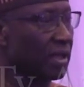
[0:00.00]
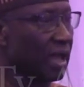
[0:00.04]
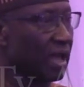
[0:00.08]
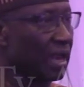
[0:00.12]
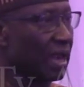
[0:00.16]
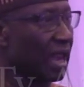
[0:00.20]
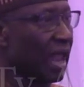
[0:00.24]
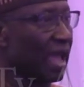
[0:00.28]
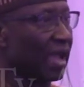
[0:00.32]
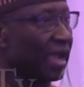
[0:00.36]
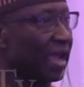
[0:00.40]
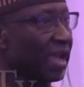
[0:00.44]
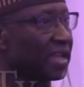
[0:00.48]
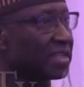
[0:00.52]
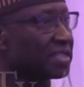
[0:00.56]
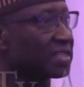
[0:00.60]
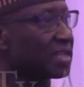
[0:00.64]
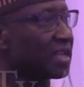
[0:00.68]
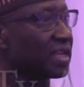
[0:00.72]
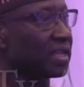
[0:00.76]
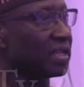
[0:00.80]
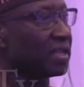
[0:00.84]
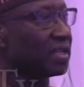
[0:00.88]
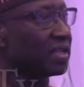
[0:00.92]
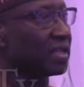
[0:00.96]
And like I
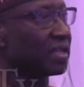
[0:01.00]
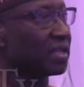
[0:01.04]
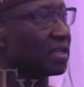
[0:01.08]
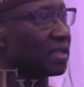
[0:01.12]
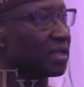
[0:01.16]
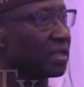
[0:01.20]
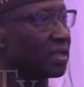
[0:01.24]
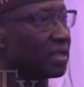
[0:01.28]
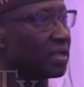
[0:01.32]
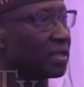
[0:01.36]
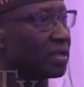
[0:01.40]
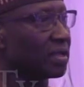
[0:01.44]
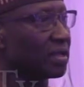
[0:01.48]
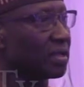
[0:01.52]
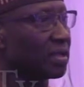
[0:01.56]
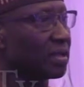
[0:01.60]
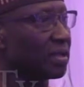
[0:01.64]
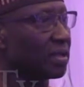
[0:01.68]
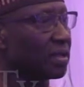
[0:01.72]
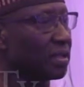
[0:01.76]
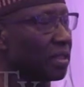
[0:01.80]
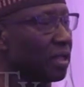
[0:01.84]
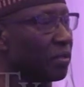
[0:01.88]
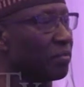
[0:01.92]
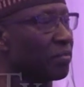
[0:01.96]
said,
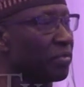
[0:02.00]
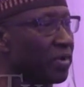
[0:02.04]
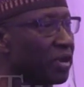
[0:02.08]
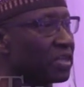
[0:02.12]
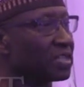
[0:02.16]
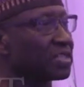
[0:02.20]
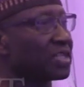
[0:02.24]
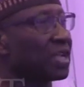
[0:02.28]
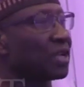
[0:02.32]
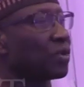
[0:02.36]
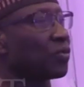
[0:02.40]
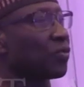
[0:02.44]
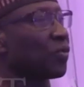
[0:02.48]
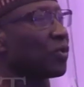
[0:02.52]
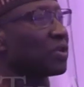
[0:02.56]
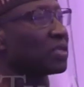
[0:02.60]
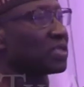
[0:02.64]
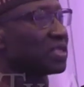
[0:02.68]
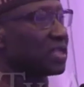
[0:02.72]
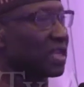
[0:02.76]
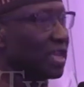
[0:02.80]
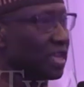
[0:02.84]
the President was